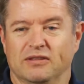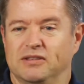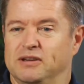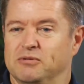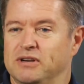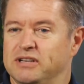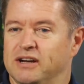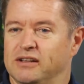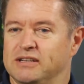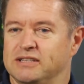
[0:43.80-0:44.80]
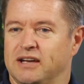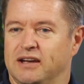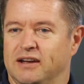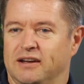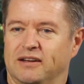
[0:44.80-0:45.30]
the retailers
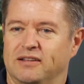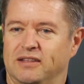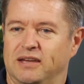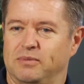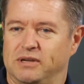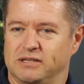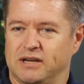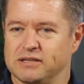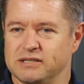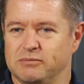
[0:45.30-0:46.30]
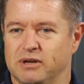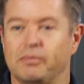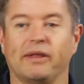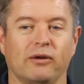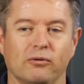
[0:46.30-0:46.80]
are their biggest customer,
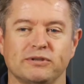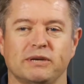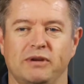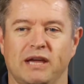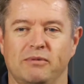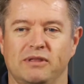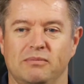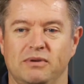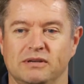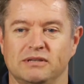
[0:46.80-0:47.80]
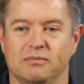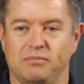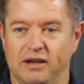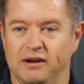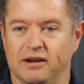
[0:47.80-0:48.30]
but they're also becoming their biggest
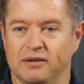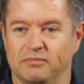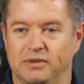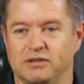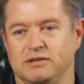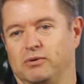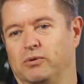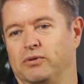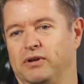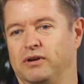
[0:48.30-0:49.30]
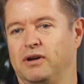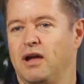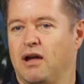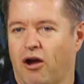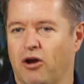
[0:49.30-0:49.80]
competitor because of all the
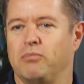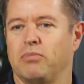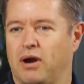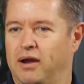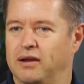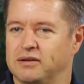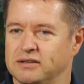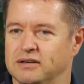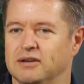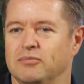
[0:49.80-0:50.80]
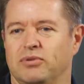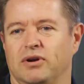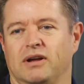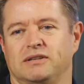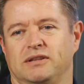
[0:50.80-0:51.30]
home brand
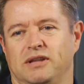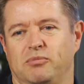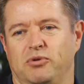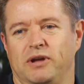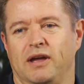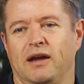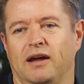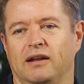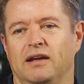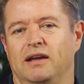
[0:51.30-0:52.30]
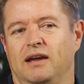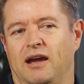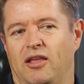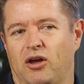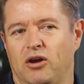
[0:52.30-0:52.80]
products that they're putting out.
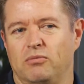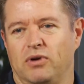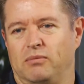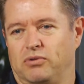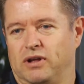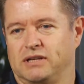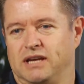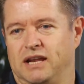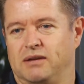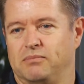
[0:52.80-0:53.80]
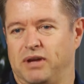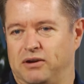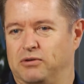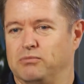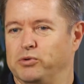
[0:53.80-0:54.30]
And the home brand products are getting
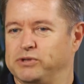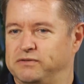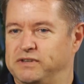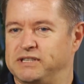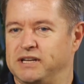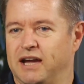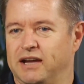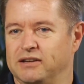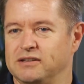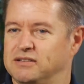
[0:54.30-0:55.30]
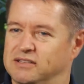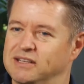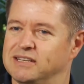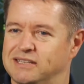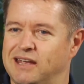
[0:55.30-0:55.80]
better and more sophisticated to the
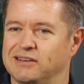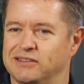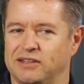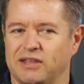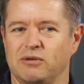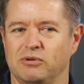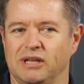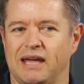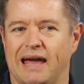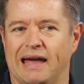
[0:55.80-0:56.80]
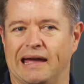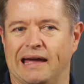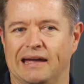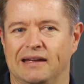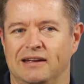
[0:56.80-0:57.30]
extent that they really
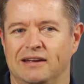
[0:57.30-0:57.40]
are